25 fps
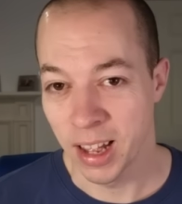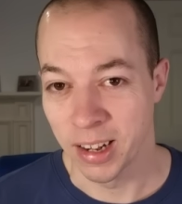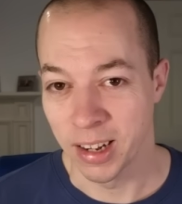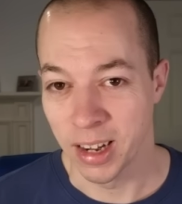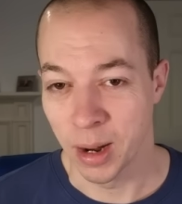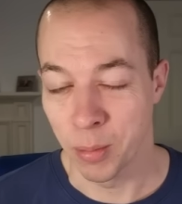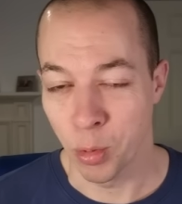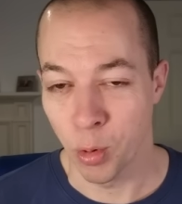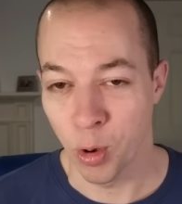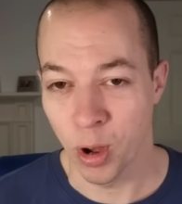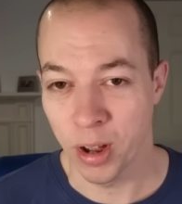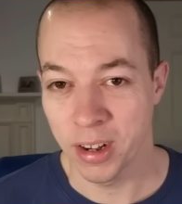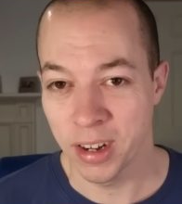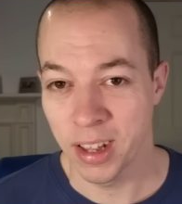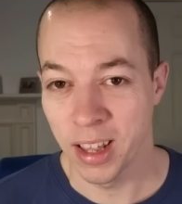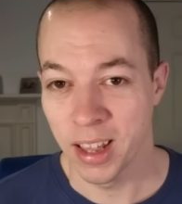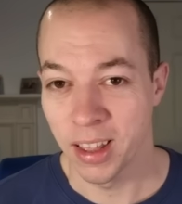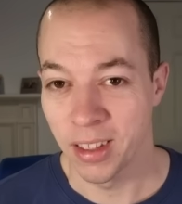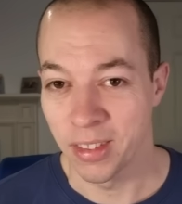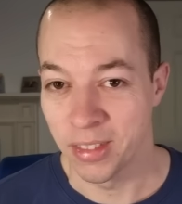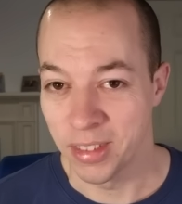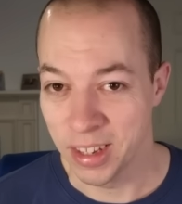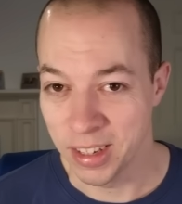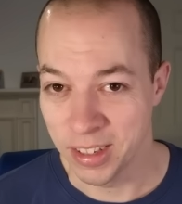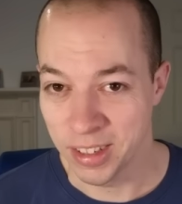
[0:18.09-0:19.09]
Number one,
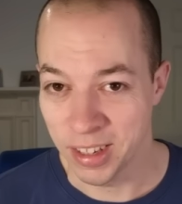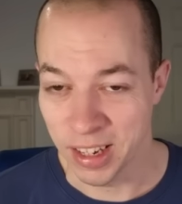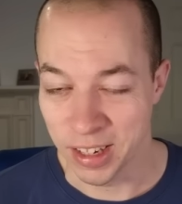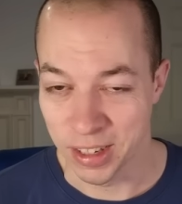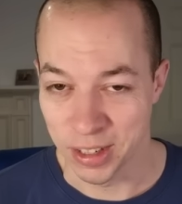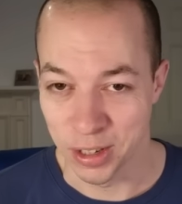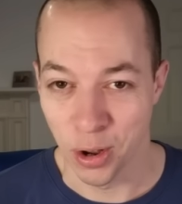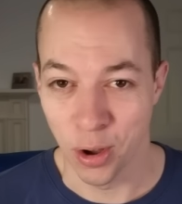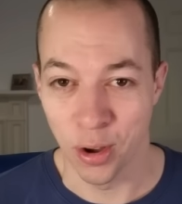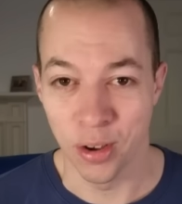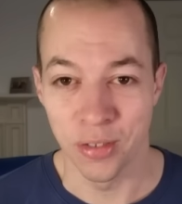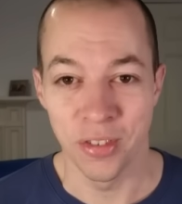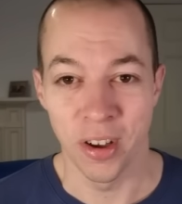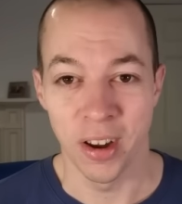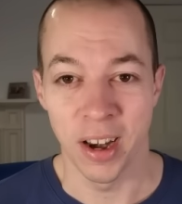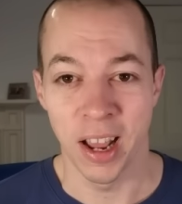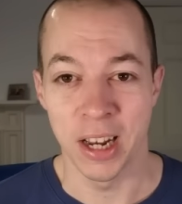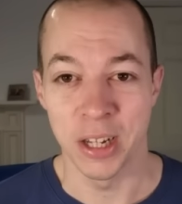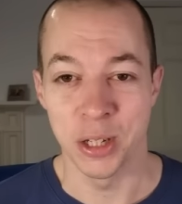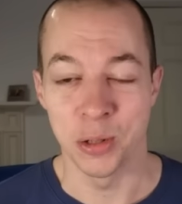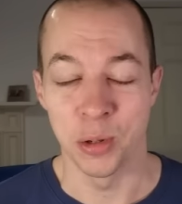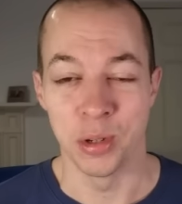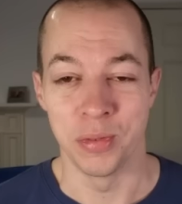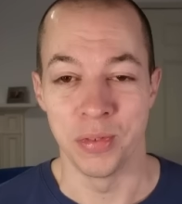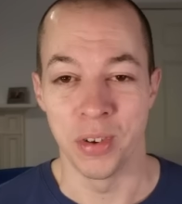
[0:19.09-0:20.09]
this is not
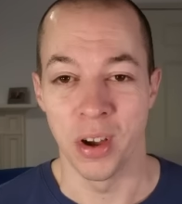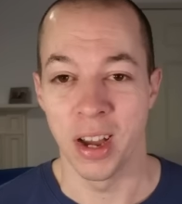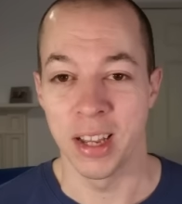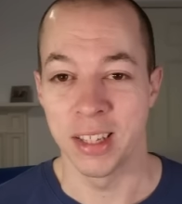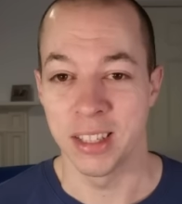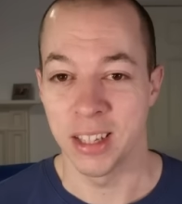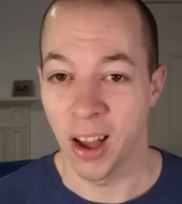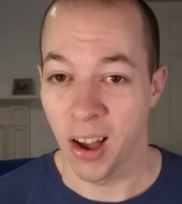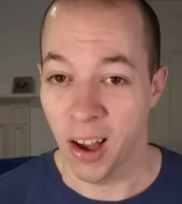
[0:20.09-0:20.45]
financial advice.